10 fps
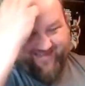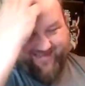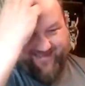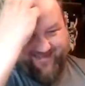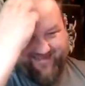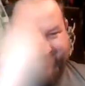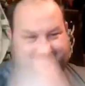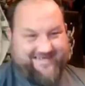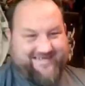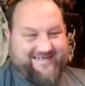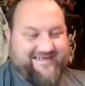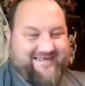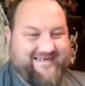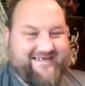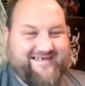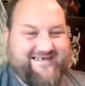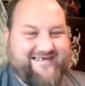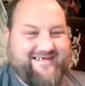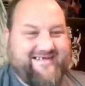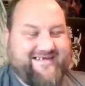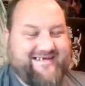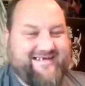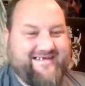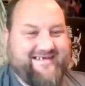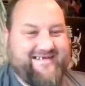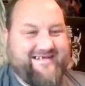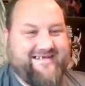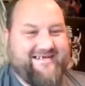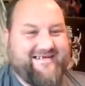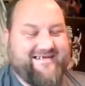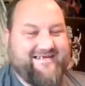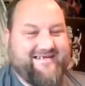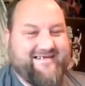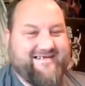(silent)